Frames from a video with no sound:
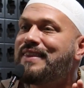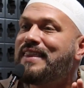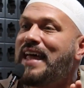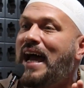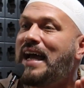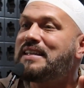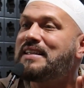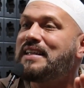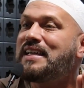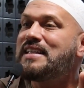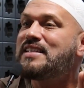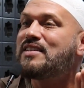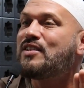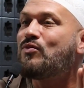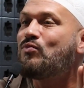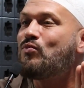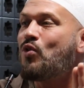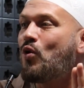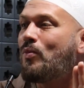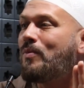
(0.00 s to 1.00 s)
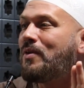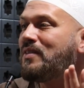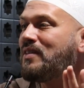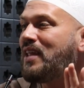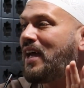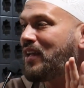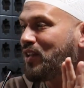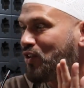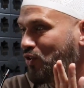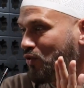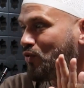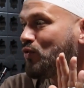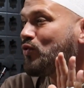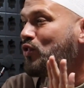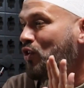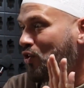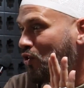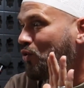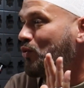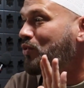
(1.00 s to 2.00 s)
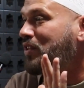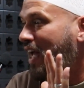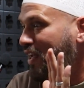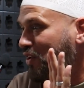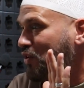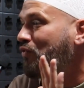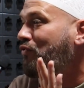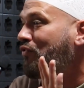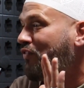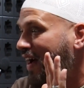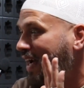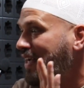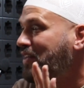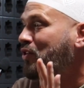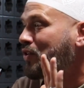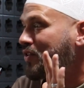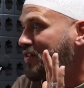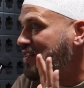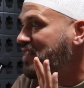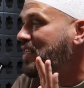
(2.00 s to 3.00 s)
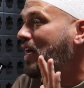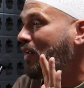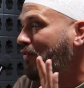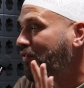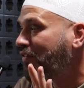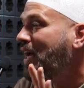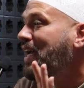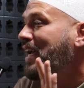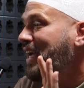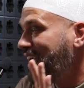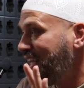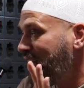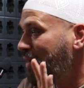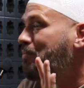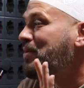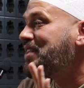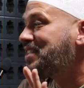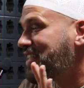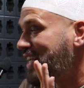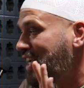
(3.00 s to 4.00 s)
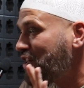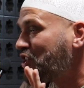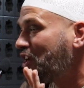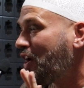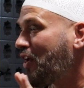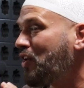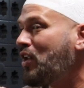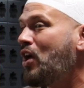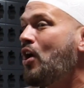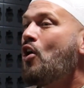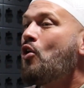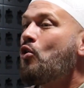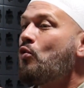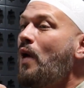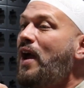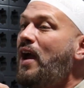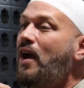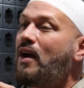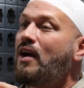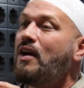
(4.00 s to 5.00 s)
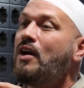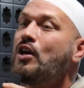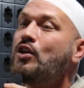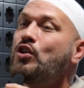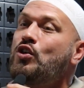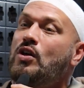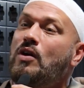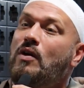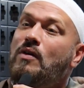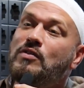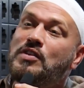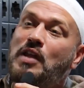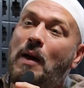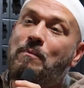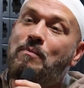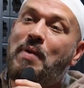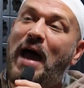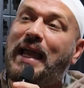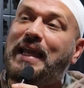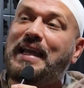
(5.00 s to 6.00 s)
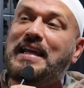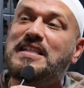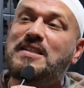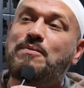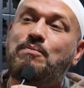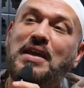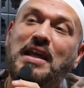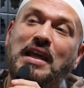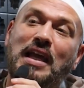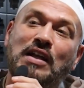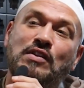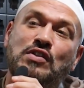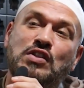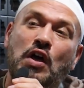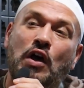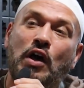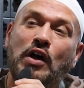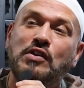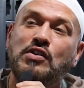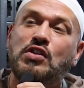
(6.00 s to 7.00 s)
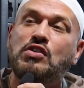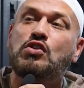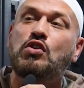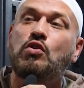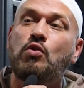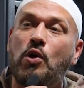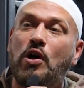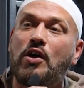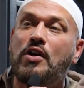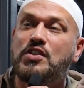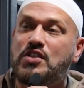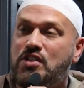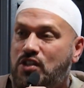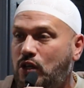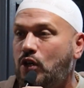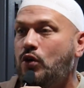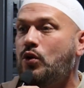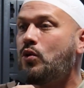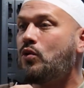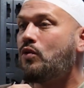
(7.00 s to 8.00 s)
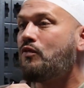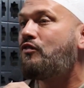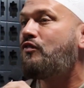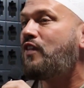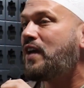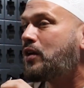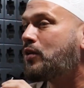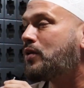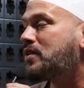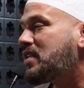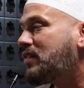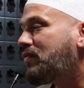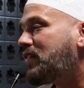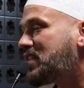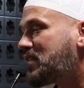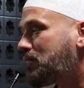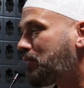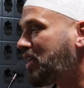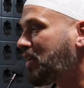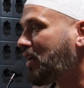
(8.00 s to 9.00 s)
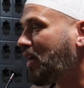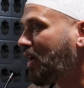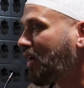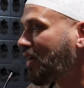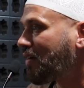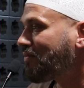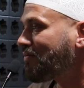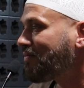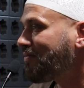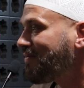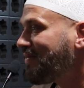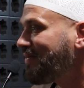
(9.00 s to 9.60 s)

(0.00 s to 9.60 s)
that is the moment that you know that you find yourself in a position where you, the back is being turned towards you, figuratively speaking.